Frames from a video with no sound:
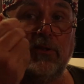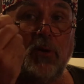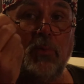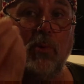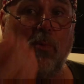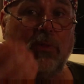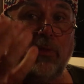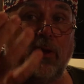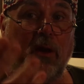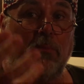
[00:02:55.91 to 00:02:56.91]
going to be what
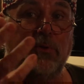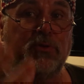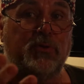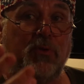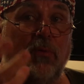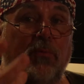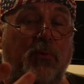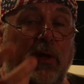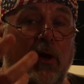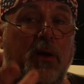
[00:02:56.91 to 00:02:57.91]
the cameras do on
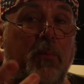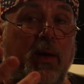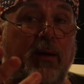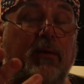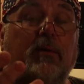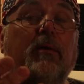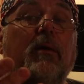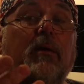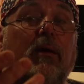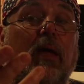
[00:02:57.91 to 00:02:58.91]
fully automatic.
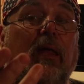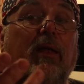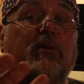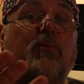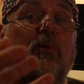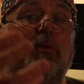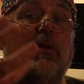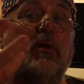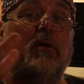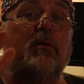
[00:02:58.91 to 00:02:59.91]
And that's for
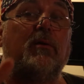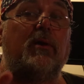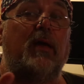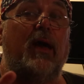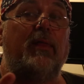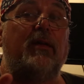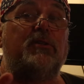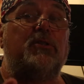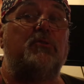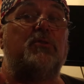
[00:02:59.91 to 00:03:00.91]
the guy that
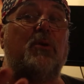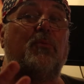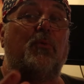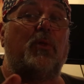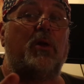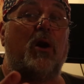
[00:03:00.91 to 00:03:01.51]
shoots on fully